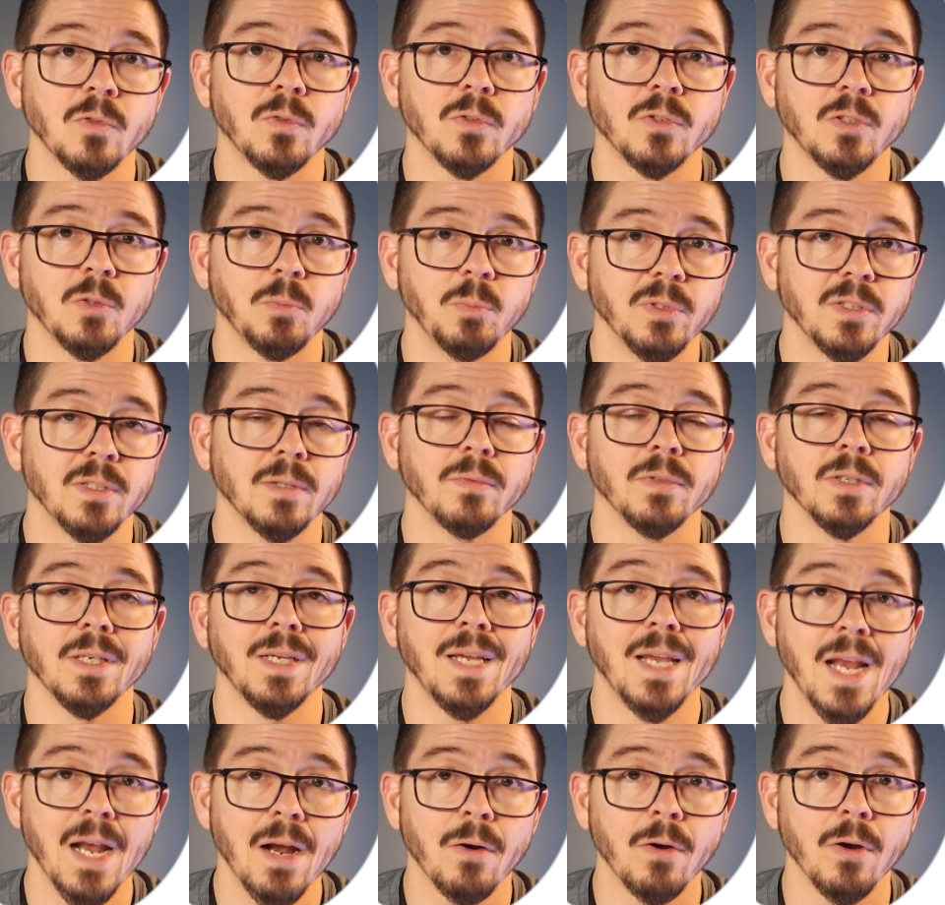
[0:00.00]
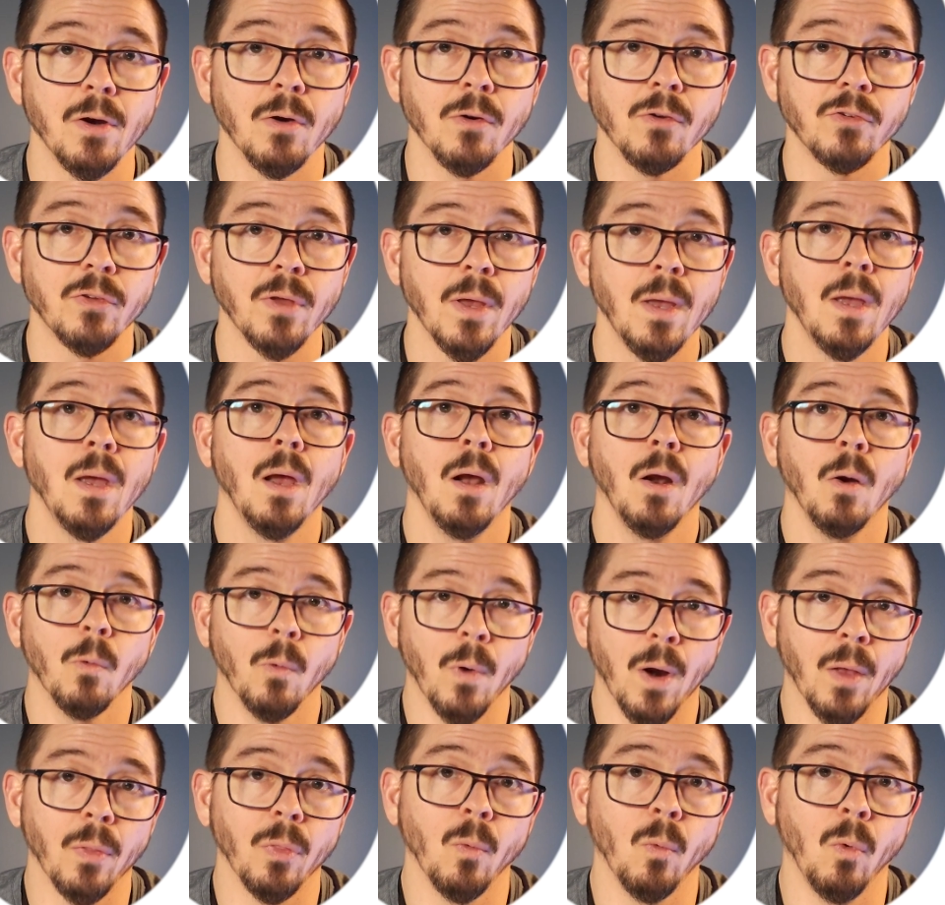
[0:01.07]
for specific carriers
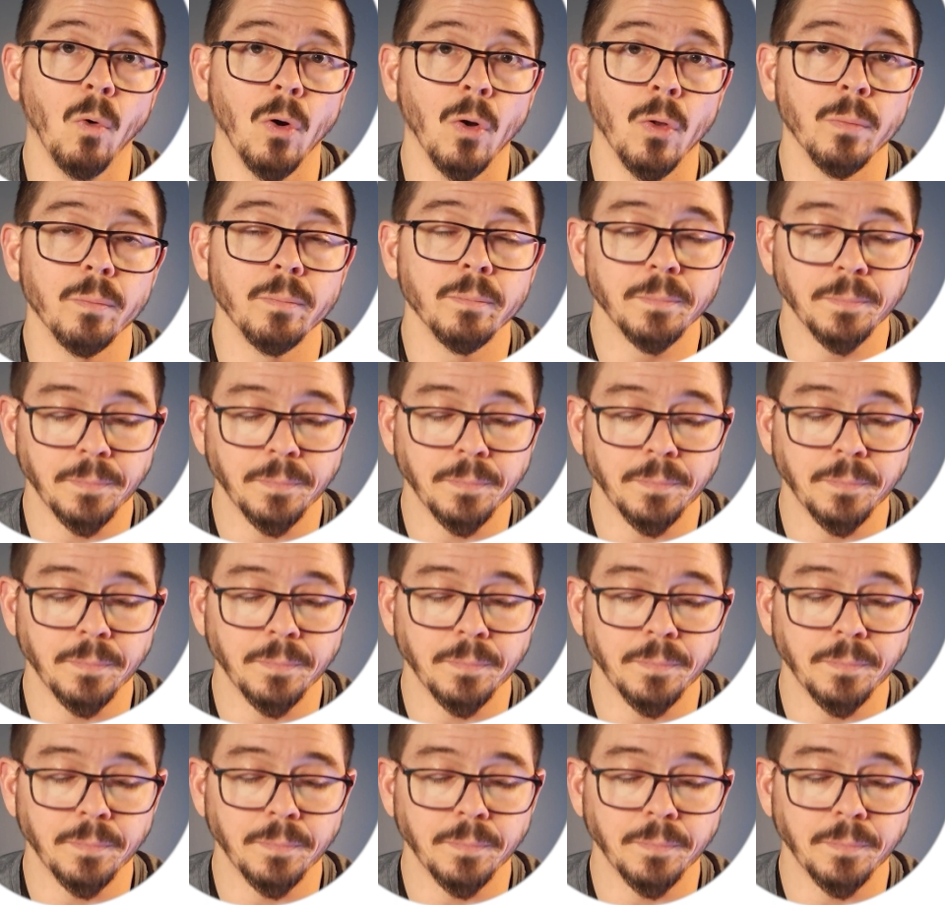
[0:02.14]
around the world.